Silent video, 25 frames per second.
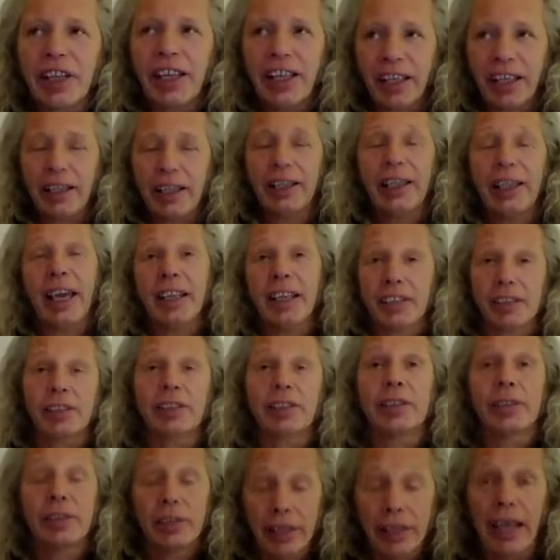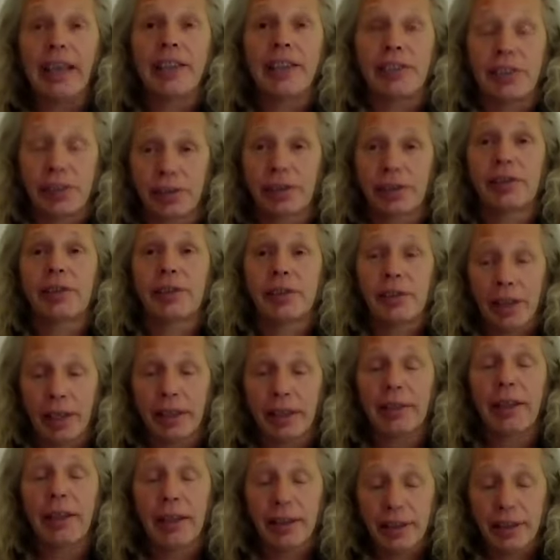Yes,
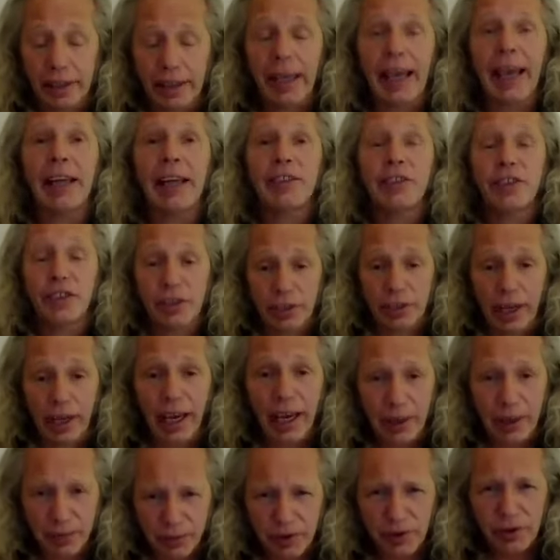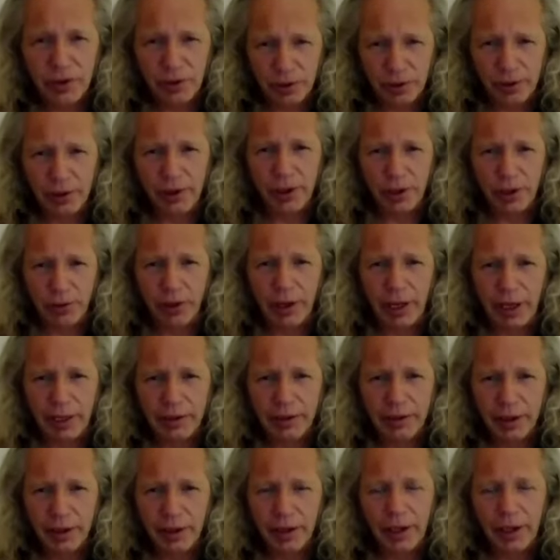it can. She's absolutely
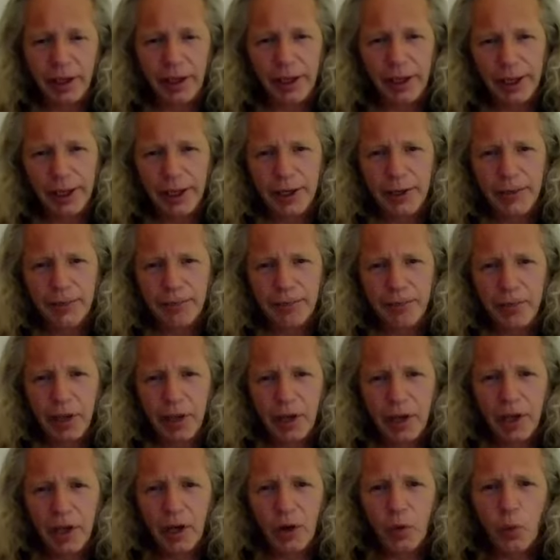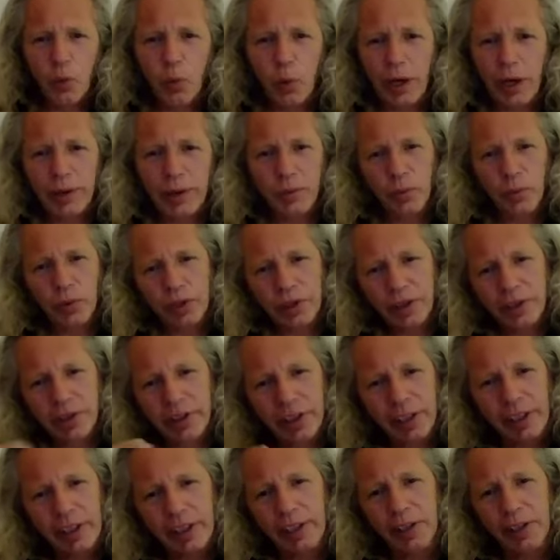correct. When we're
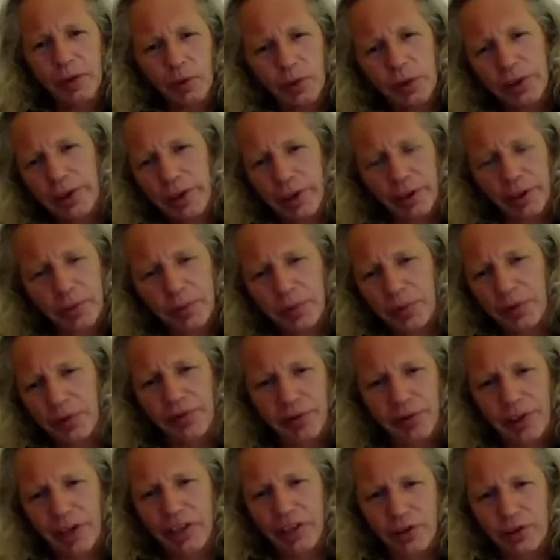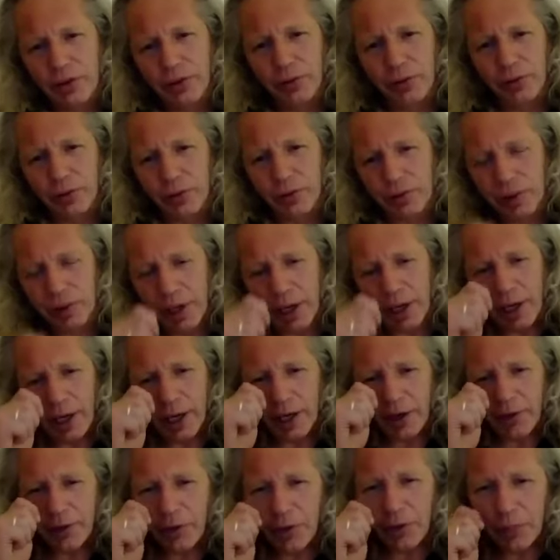dealing with other professionals,
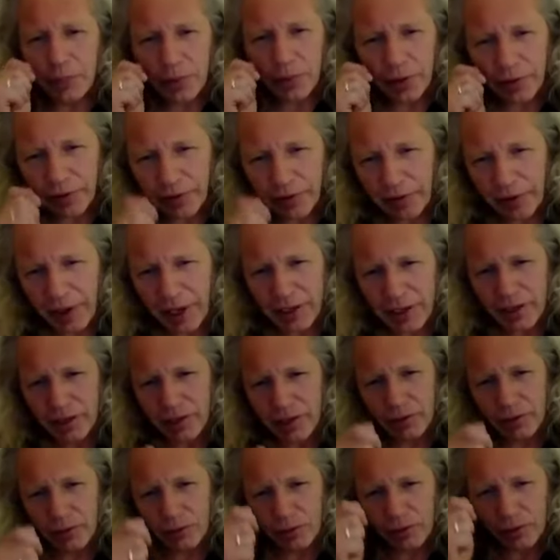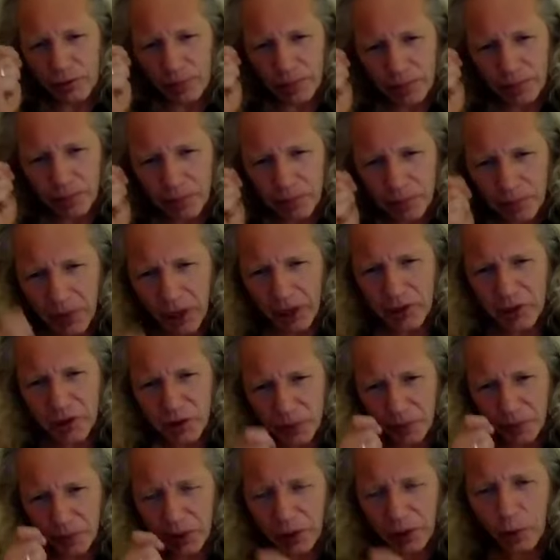the professionals
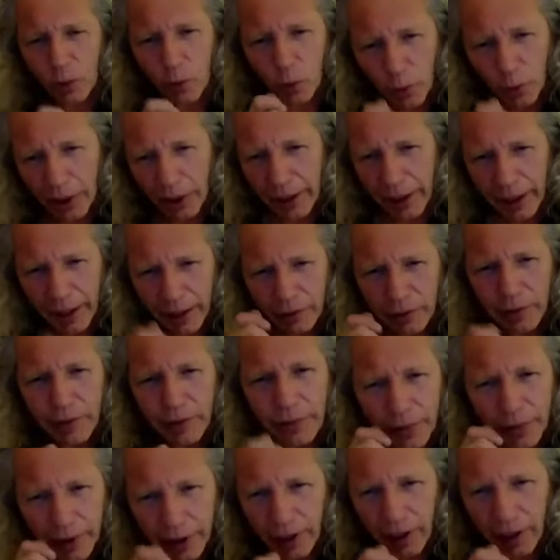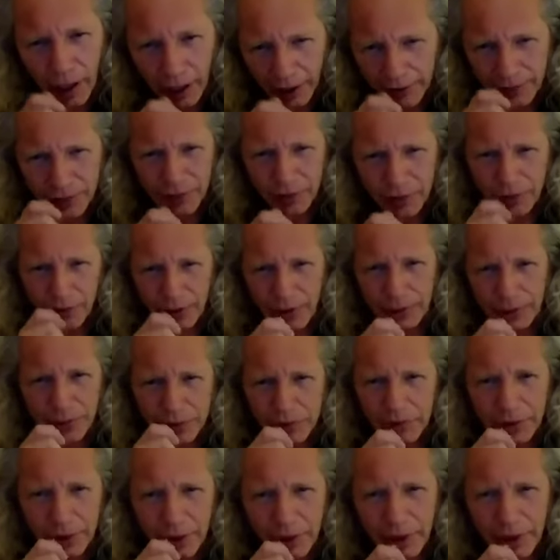must be aware of their life
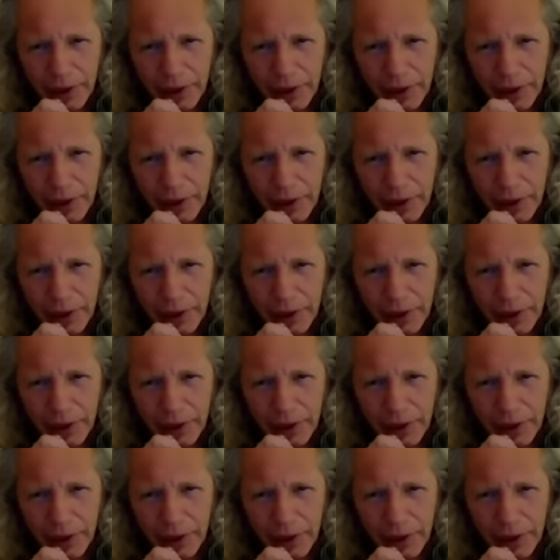scripts.